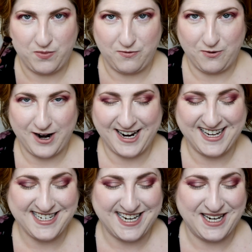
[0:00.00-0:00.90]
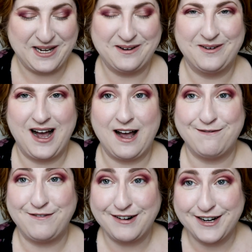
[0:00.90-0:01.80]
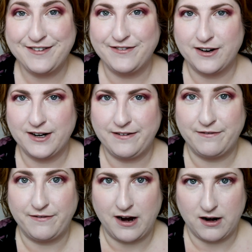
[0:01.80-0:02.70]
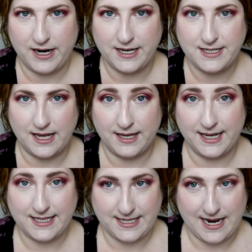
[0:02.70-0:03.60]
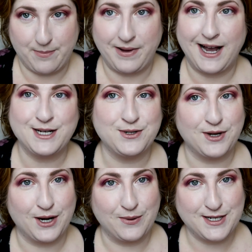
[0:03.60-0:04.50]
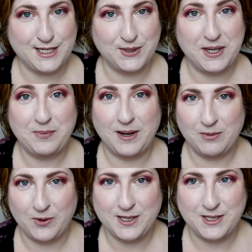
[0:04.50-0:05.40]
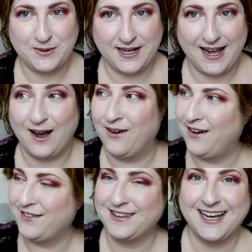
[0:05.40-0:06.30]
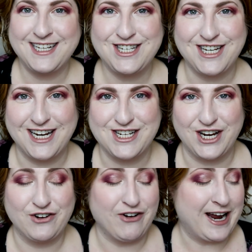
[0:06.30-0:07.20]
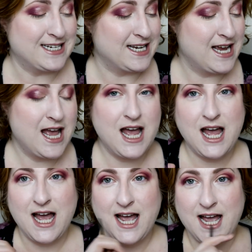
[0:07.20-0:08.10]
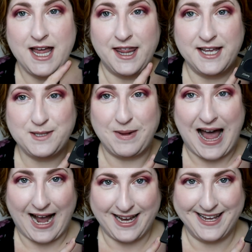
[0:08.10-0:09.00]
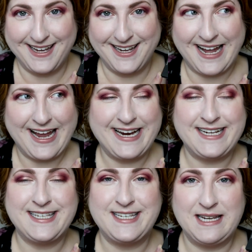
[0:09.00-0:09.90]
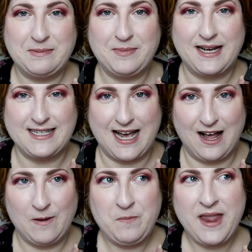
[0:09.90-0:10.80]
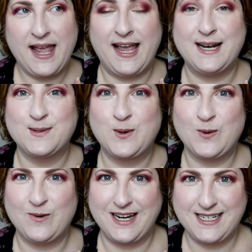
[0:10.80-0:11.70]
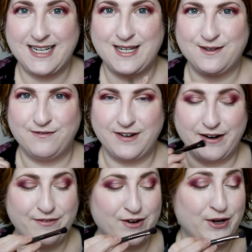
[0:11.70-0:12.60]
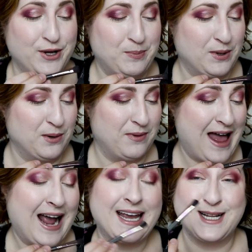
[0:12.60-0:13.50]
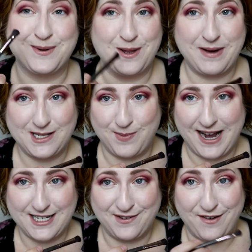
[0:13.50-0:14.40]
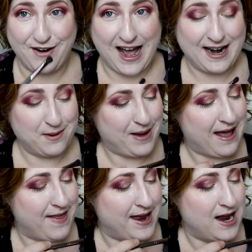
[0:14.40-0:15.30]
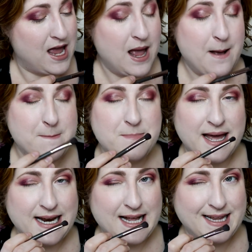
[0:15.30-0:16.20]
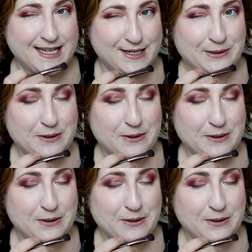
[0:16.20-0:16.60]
before I continue, uh, very, very, very delicate step. I do not always do it, but I'm going to do it now. Oh, the light's changing. Great. This black is deep as hell. It is great. It is a very, very good pure black. It's one of the best blacks I've ever had in a palette, but a little